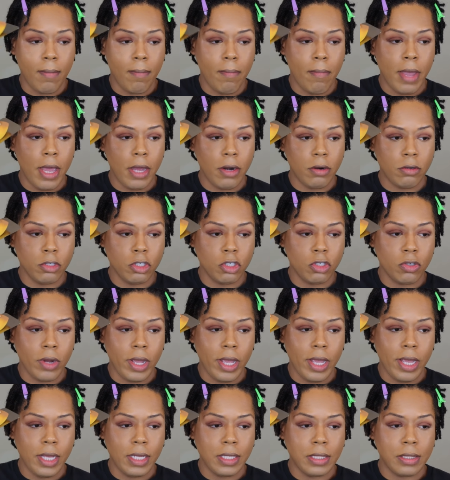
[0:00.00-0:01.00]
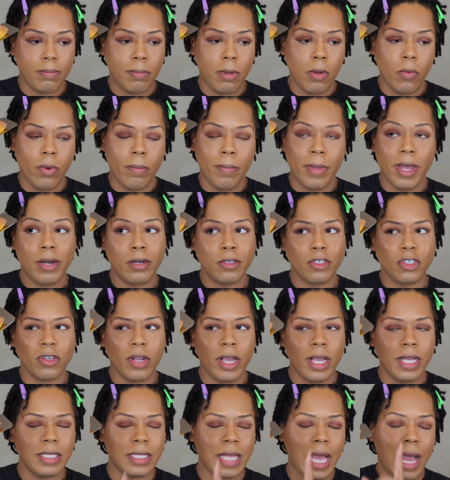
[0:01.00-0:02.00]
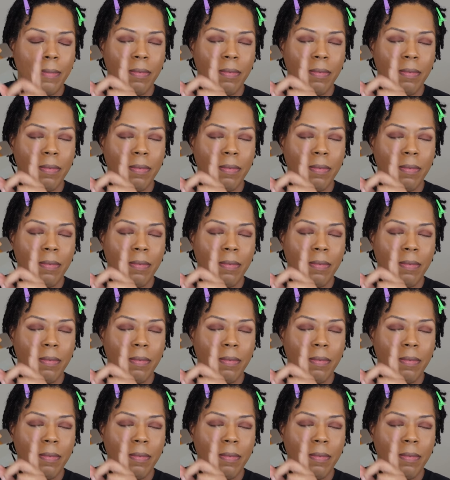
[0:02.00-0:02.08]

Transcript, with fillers: metal trays, but with metal trays,